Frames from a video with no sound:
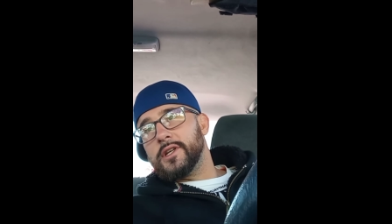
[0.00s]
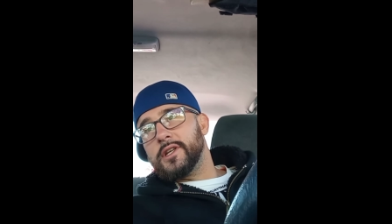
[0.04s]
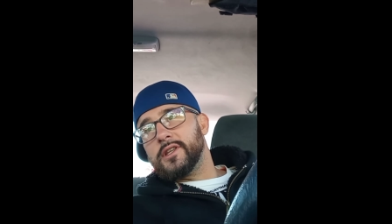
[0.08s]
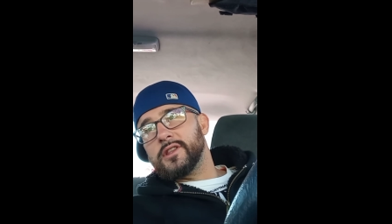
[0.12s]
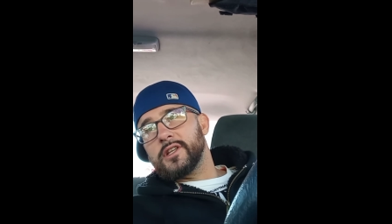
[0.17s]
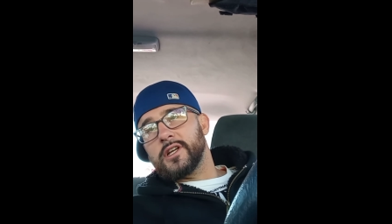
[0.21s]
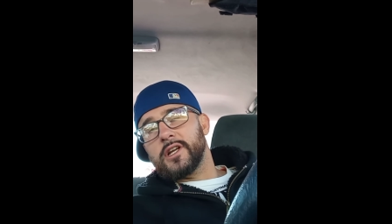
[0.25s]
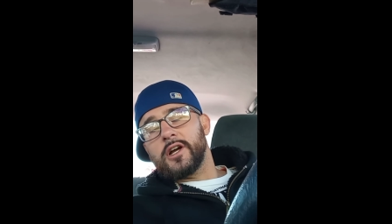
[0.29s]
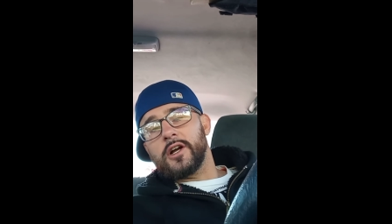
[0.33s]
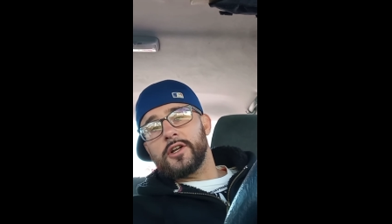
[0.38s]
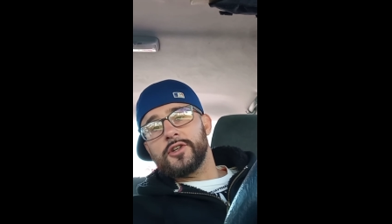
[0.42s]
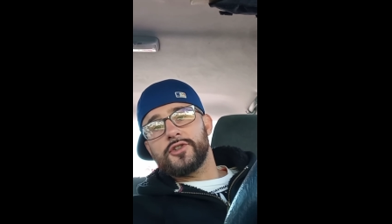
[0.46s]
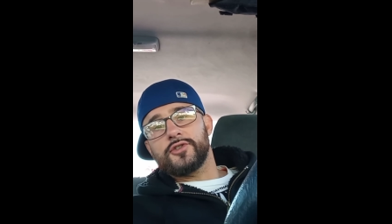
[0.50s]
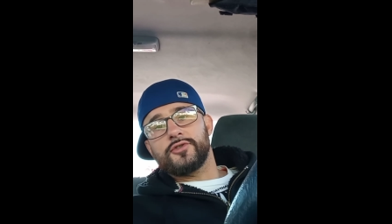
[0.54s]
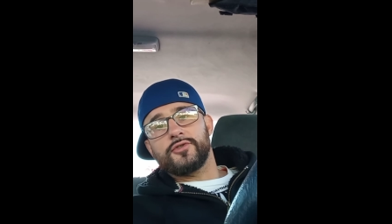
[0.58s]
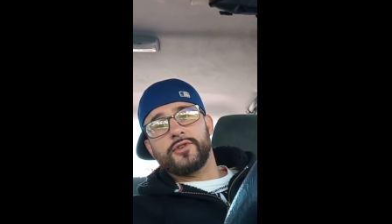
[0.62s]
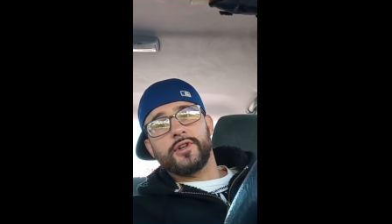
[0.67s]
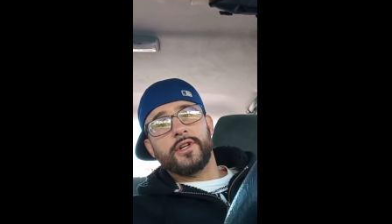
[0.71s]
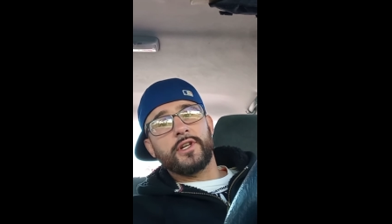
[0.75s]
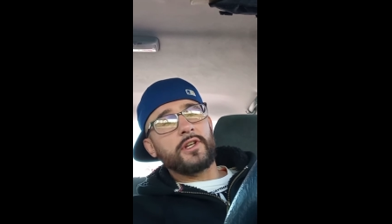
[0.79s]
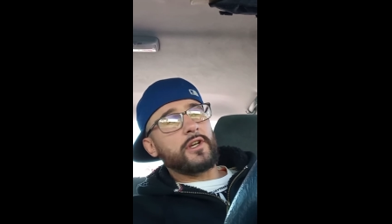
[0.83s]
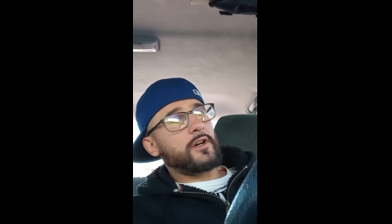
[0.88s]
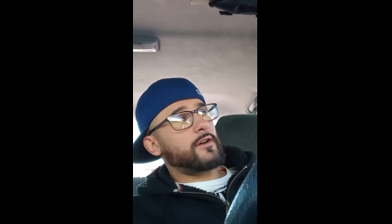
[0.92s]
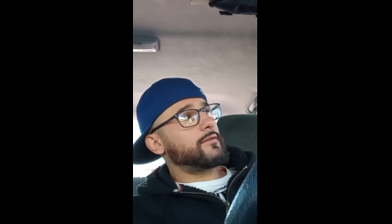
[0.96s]
in the
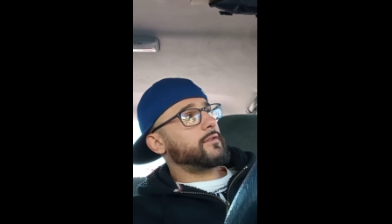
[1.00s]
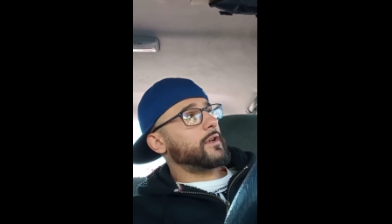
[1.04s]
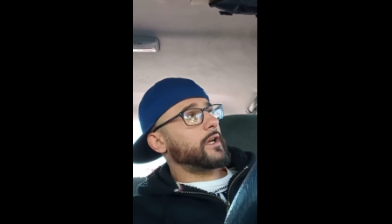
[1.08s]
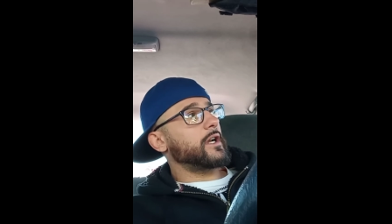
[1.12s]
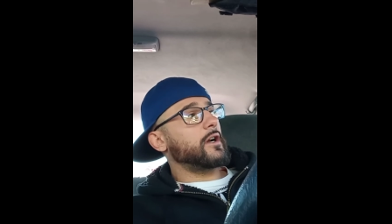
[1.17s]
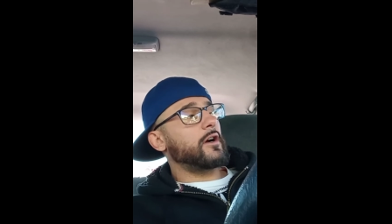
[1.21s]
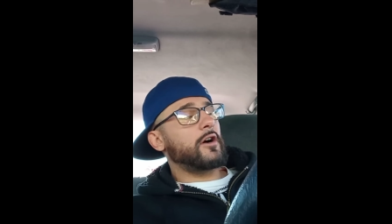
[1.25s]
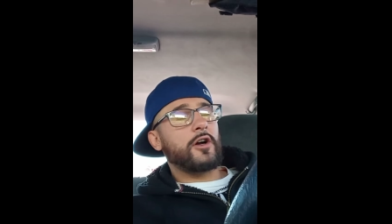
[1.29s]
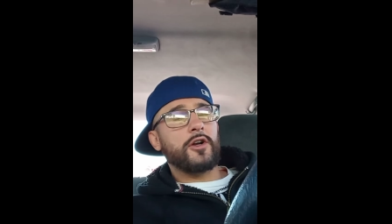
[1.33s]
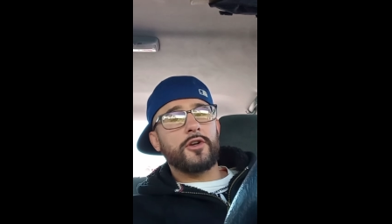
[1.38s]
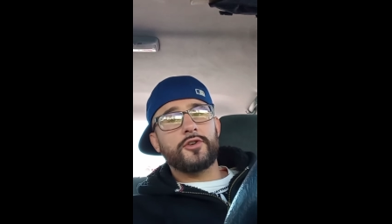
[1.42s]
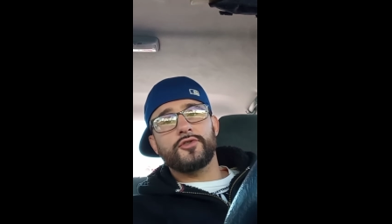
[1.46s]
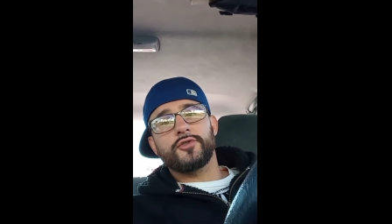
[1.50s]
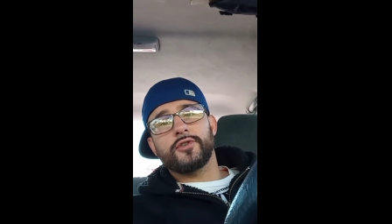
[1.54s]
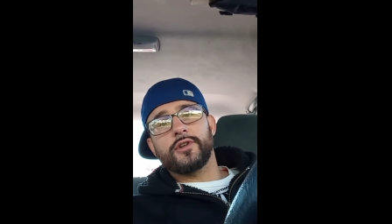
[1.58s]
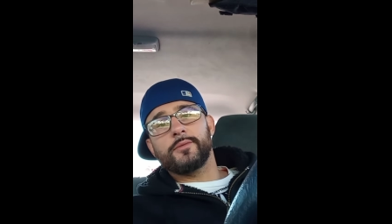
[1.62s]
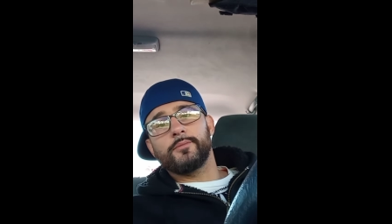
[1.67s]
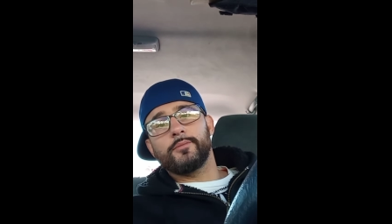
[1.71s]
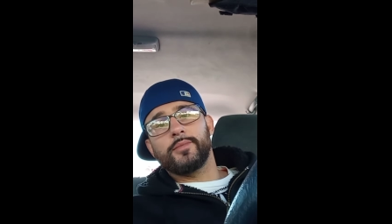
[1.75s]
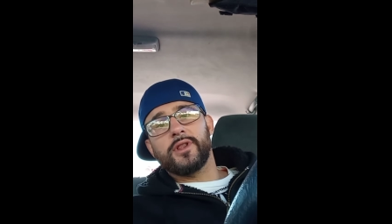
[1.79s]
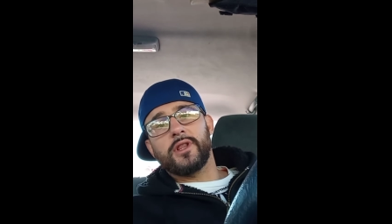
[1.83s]
country of like a 100